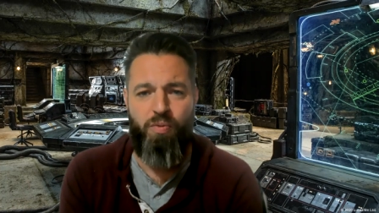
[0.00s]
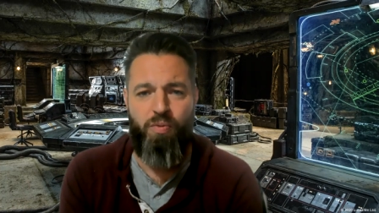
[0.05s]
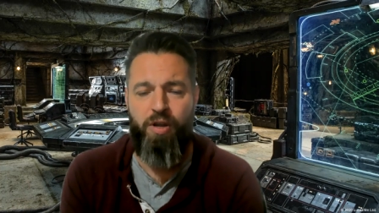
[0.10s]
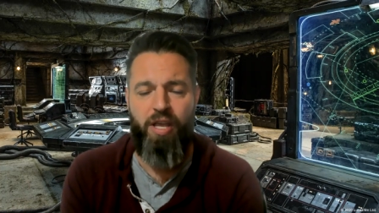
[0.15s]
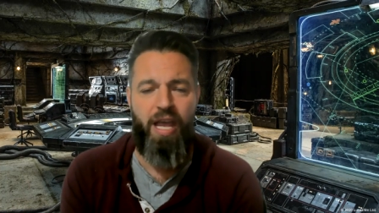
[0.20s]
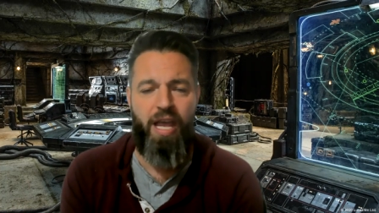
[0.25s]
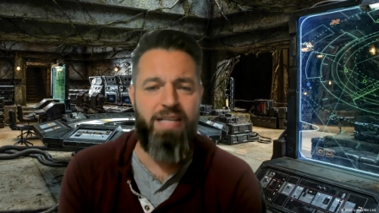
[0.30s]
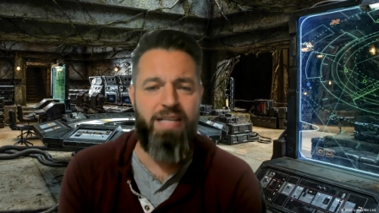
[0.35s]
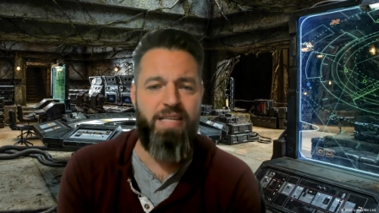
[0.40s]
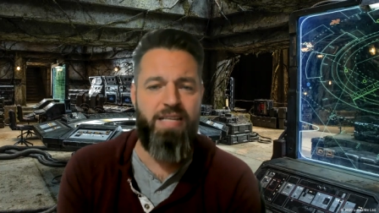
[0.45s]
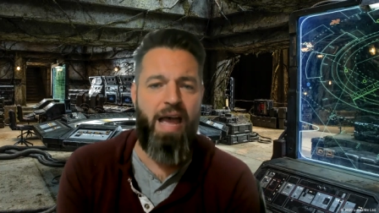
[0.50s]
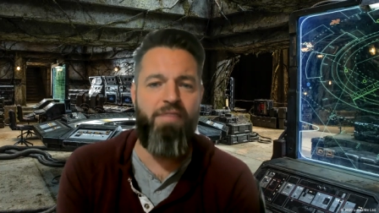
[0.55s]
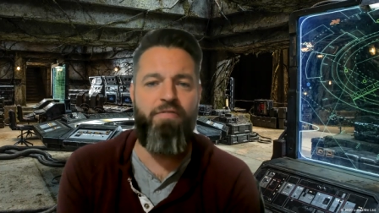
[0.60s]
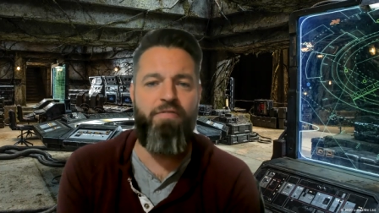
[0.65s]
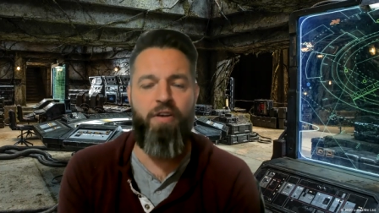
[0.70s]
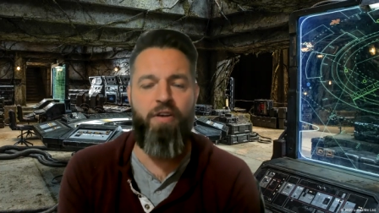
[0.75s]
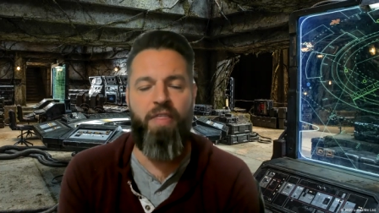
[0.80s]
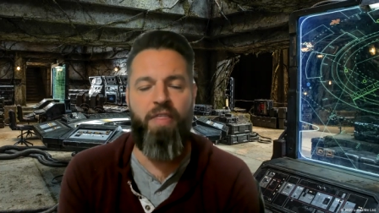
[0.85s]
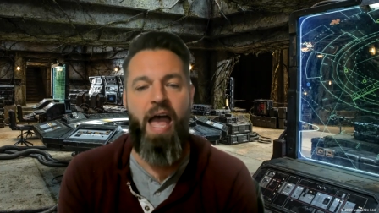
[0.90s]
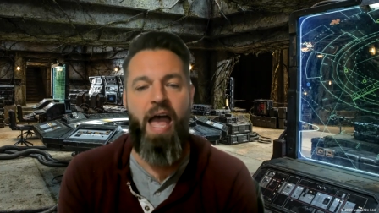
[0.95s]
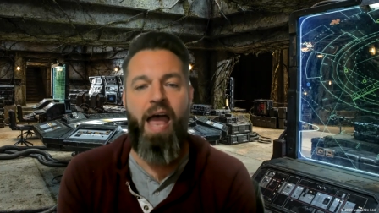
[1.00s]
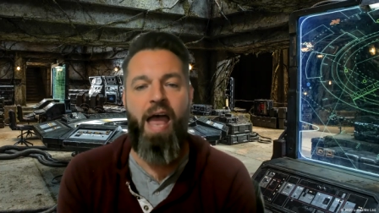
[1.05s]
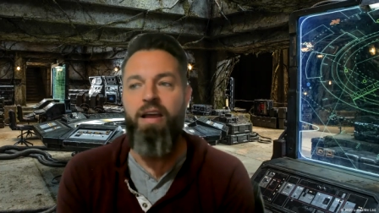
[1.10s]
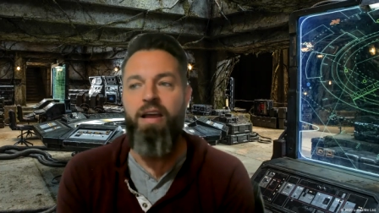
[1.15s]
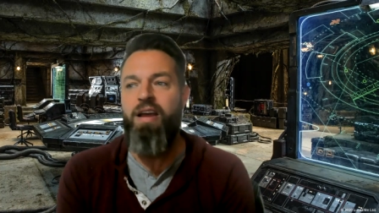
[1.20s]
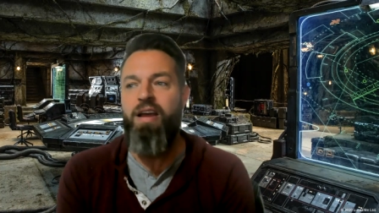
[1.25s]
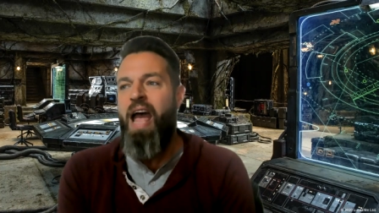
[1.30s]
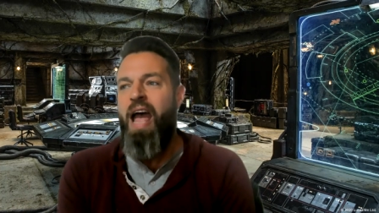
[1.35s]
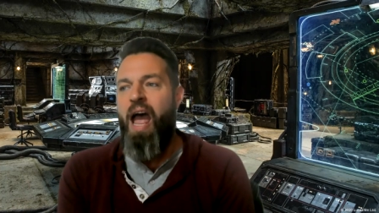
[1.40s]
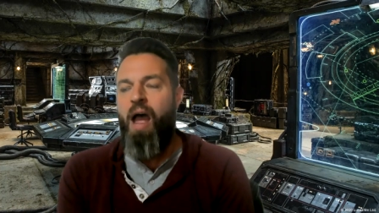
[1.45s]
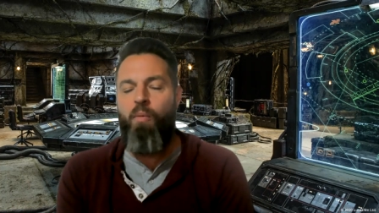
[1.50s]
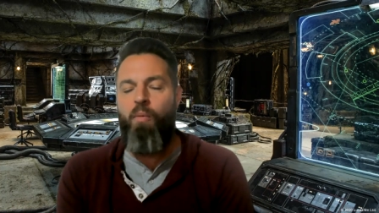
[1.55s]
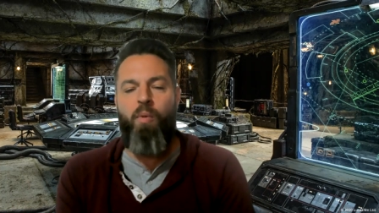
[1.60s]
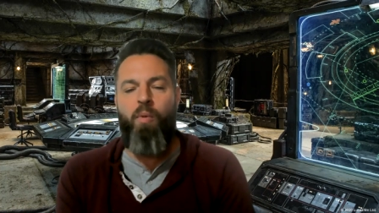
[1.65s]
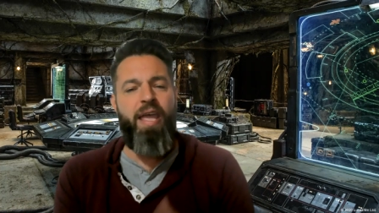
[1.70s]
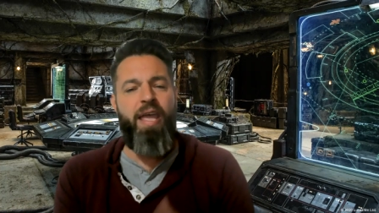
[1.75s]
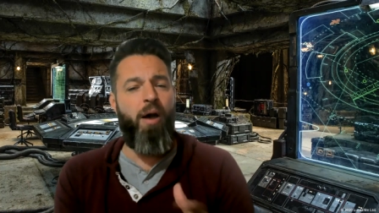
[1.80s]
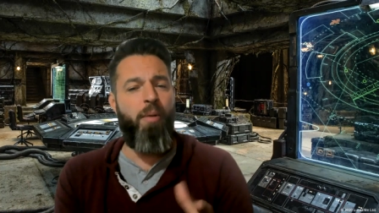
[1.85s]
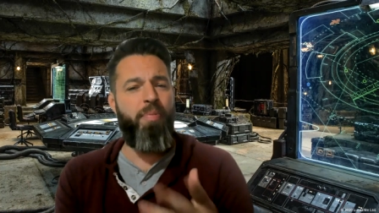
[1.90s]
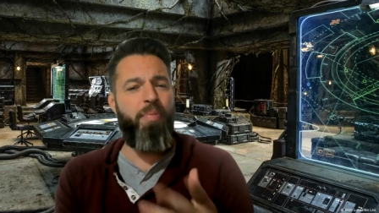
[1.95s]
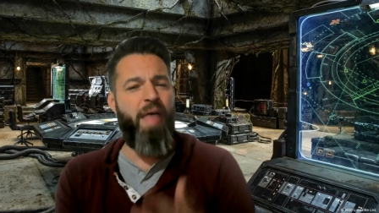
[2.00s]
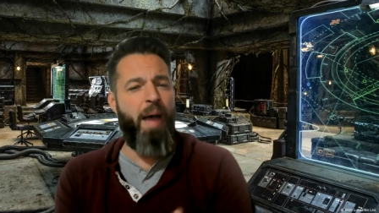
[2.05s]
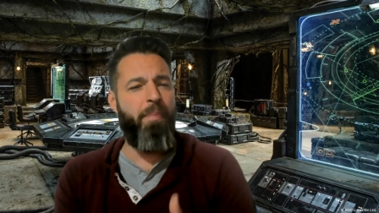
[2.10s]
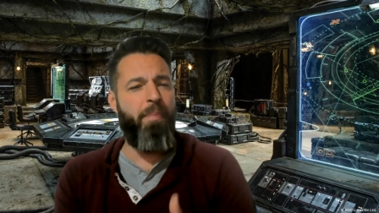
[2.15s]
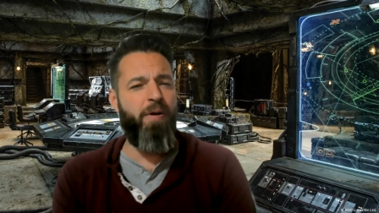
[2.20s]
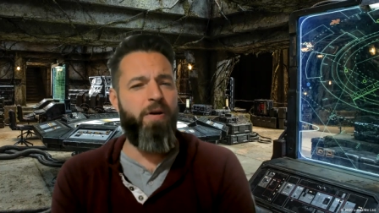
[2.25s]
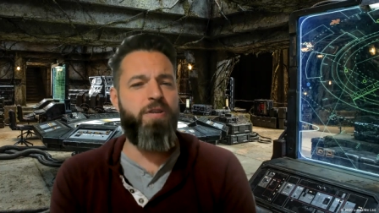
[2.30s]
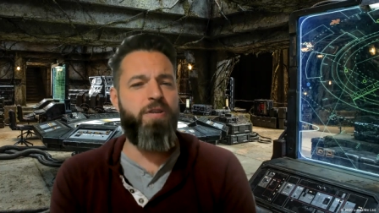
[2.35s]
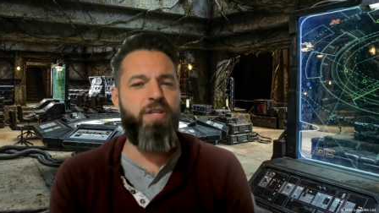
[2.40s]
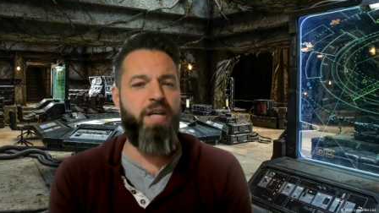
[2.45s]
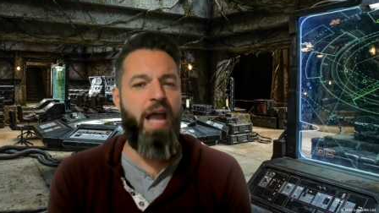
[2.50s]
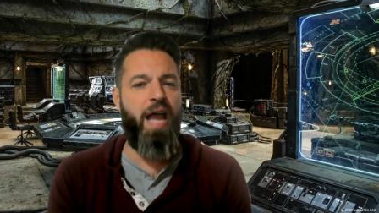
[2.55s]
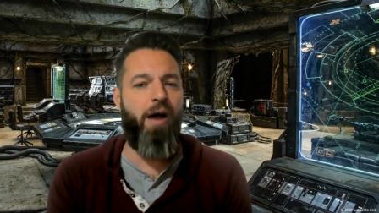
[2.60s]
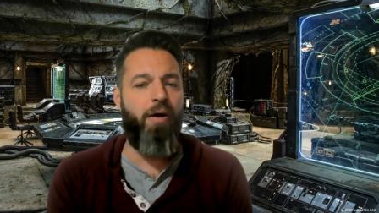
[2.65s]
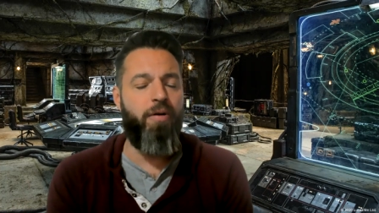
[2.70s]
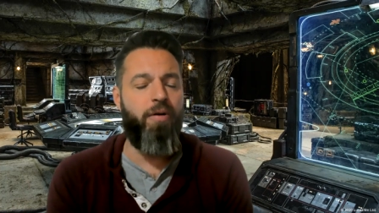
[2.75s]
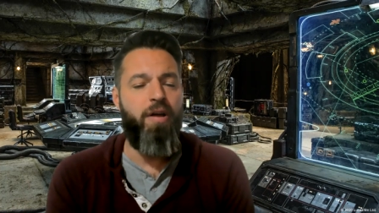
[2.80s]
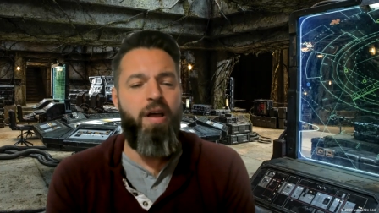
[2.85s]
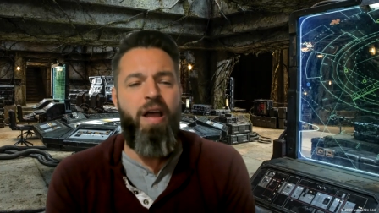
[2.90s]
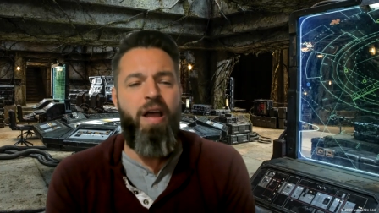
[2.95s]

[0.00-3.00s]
What do you guys have for that? And we help that person out.